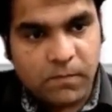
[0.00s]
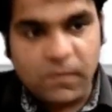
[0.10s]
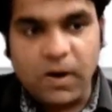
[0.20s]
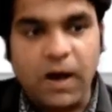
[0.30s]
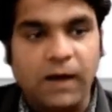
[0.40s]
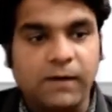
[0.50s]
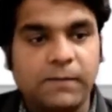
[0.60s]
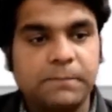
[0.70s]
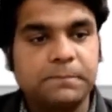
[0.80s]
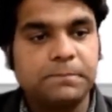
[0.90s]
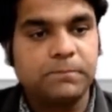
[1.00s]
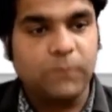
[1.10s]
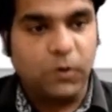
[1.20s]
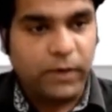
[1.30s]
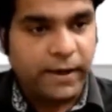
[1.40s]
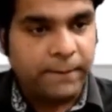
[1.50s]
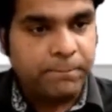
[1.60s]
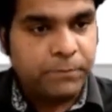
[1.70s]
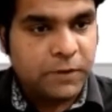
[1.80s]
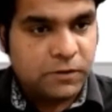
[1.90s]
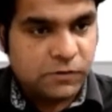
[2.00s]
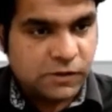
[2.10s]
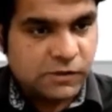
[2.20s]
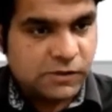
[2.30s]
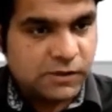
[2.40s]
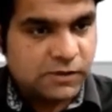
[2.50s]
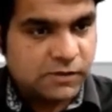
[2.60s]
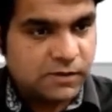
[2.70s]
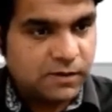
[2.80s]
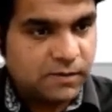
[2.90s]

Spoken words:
R. Okay, since this